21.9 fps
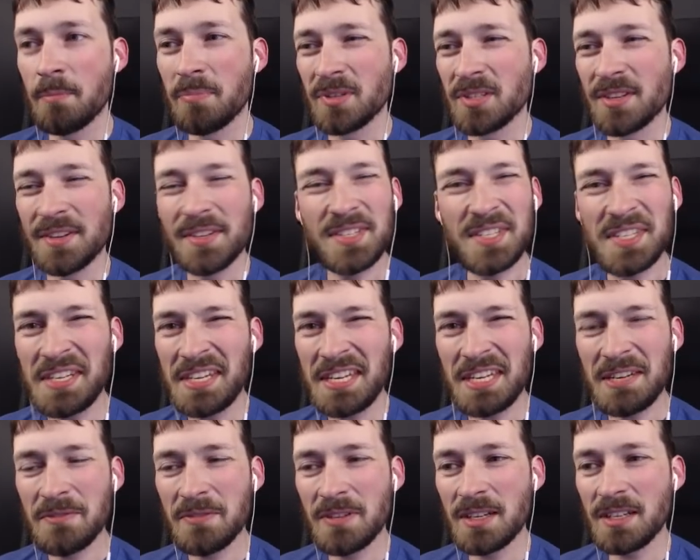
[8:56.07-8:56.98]
But does he
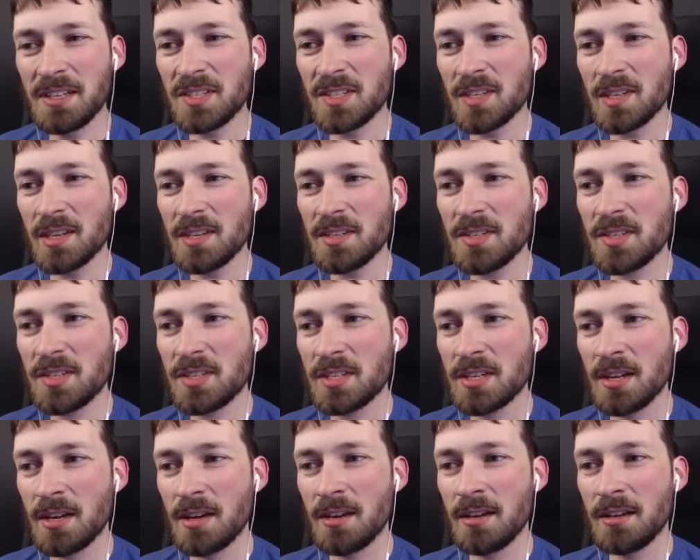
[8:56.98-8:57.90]
even
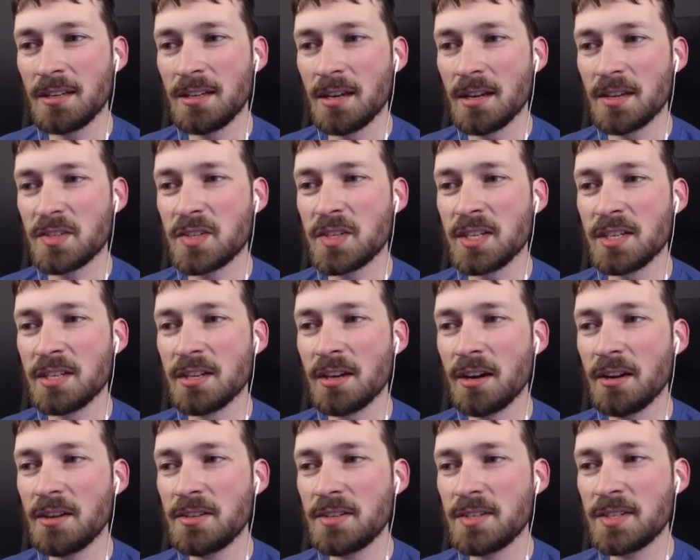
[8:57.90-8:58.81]
exist? Yes, he
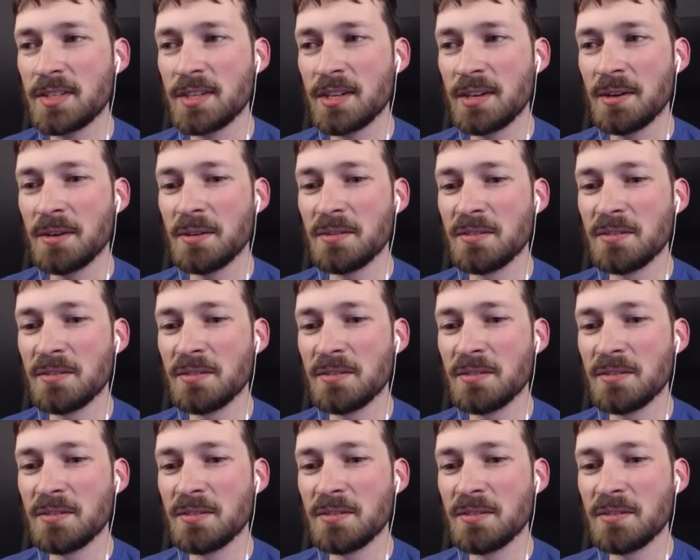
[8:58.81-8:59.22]
does.